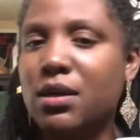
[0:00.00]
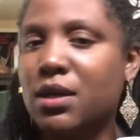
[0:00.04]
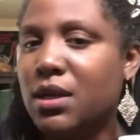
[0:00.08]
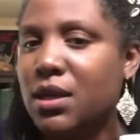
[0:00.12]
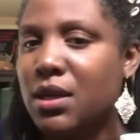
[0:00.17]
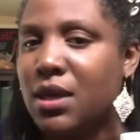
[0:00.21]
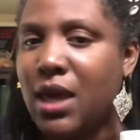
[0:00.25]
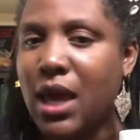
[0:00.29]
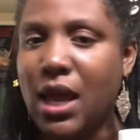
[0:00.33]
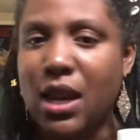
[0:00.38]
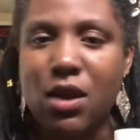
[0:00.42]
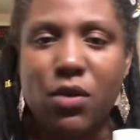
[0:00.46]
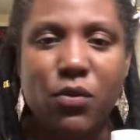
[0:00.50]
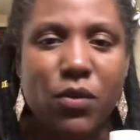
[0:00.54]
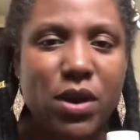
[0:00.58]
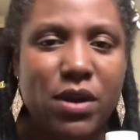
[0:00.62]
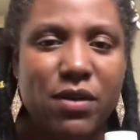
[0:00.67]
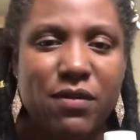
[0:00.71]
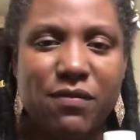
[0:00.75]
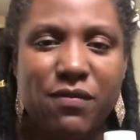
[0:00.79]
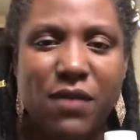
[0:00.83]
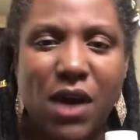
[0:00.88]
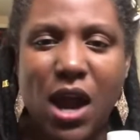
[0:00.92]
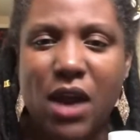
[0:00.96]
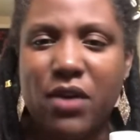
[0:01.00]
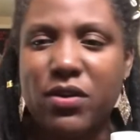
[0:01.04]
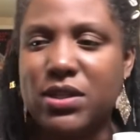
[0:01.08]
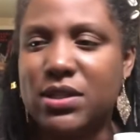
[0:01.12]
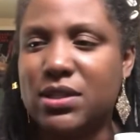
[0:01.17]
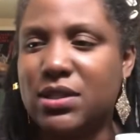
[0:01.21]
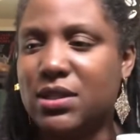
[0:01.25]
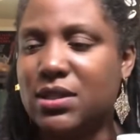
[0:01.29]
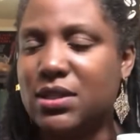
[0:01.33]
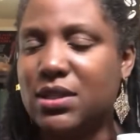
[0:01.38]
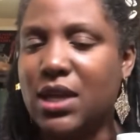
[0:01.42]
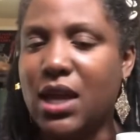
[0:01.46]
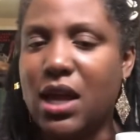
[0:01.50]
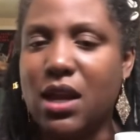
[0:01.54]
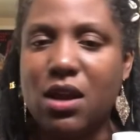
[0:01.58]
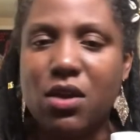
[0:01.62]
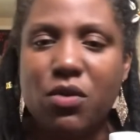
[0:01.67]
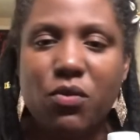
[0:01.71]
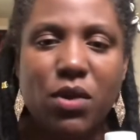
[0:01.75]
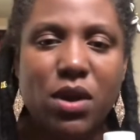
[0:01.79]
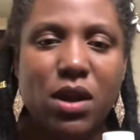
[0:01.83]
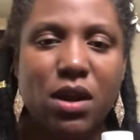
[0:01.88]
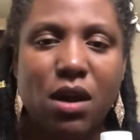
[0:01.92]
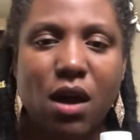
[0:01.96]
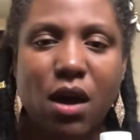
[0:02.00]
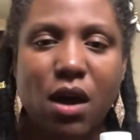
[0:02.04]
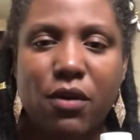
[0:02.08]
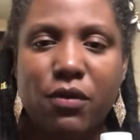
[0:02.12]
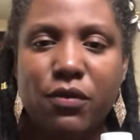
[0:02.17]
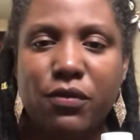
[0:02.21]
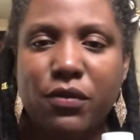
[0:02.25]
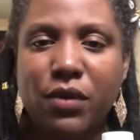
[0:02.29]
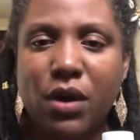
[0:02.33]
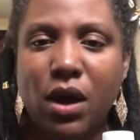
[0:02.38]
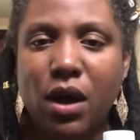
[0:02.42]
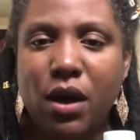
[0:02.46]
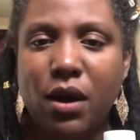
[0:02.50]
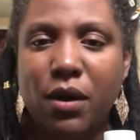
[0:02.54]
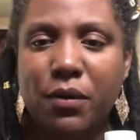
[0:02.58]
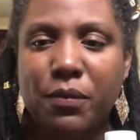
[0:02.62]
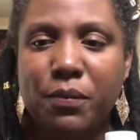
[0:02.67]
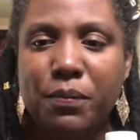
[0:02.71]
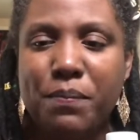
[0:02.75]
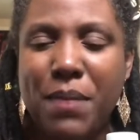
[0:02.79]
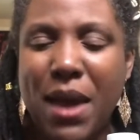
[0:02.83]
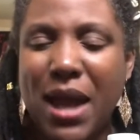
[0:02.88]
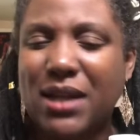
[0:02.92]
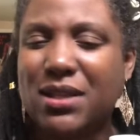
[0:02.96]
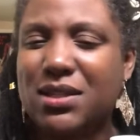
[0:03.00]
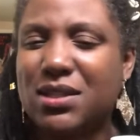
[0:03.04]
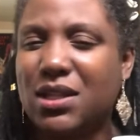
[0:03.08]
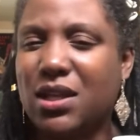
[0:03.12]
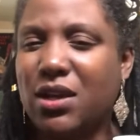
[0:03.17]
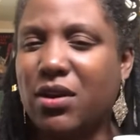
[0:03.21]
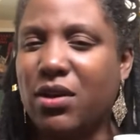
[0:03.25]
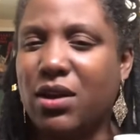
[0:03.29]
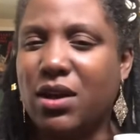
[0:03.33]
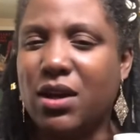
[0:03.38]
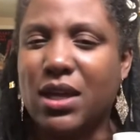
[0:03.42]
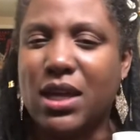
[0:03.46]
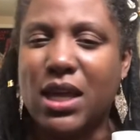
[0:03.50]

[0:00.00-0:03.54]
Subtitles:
getting rid of viruses, getting rid of bacteria,